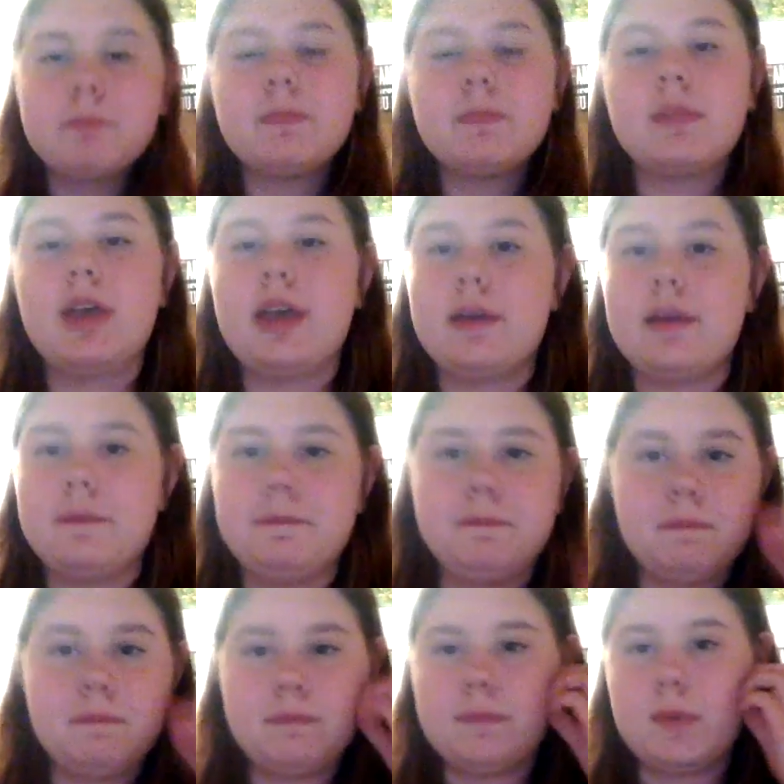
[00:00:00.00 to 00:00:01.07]
Like,
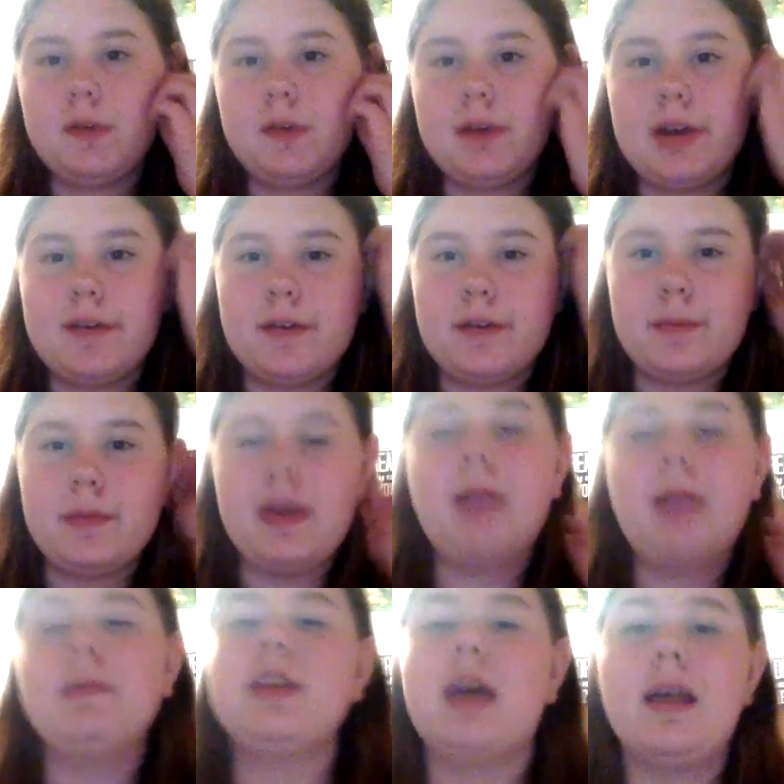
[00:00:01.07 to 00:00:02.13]
if you offer, I
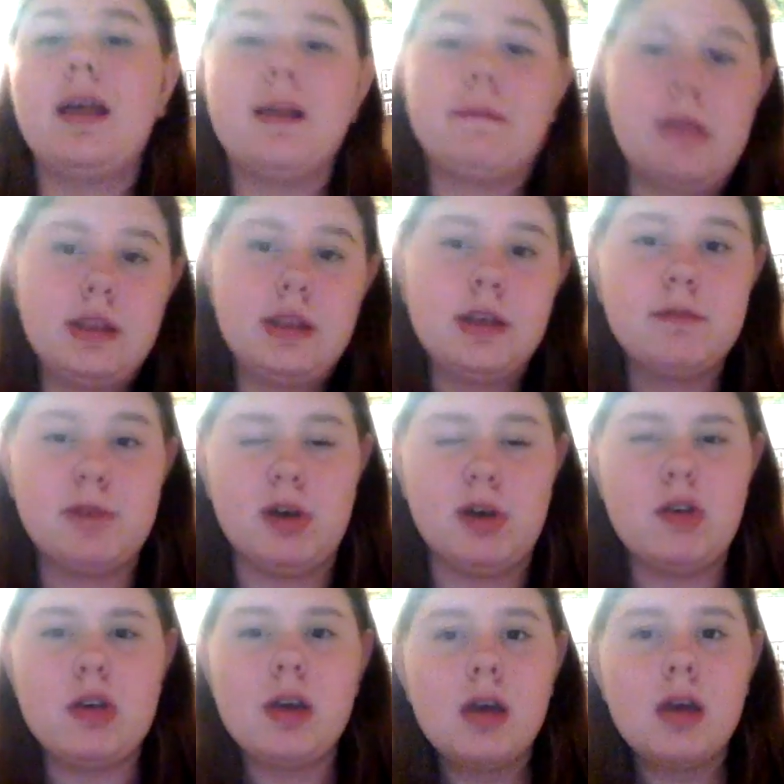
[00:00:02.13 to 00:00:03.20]
mean, I love both,
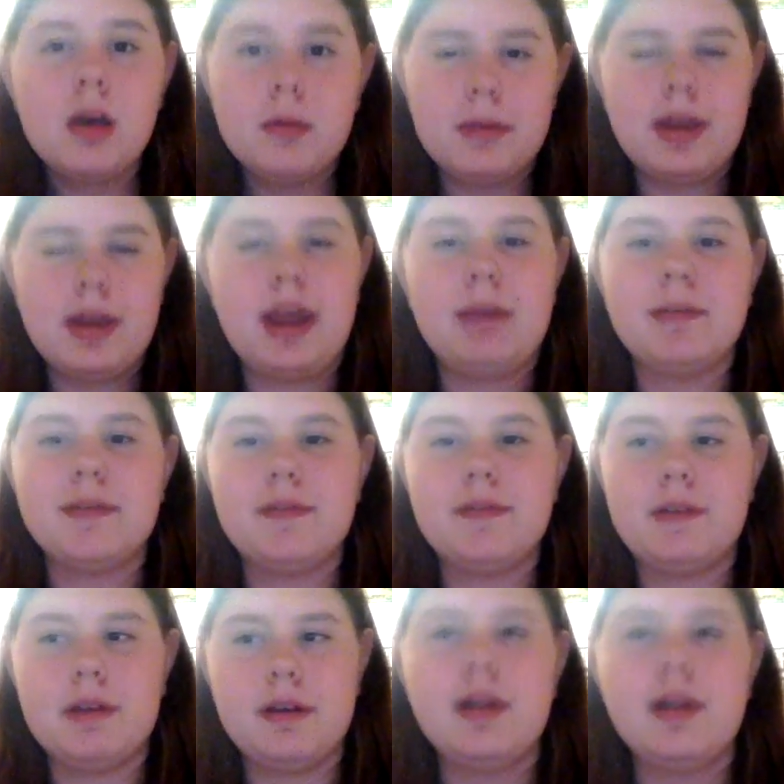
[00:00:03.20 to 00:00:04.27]
but I
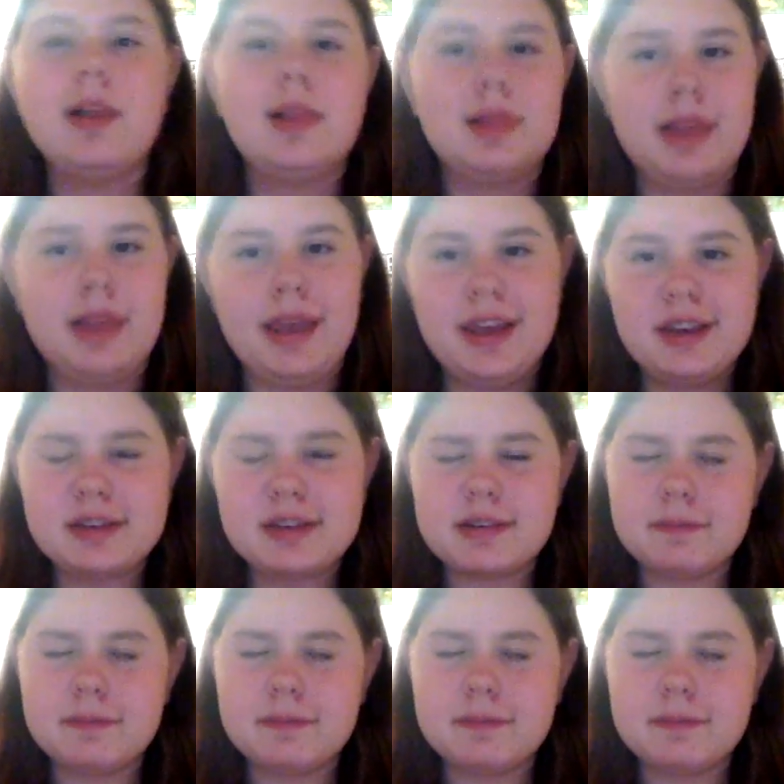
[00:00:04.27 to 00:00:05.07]
prefer Land.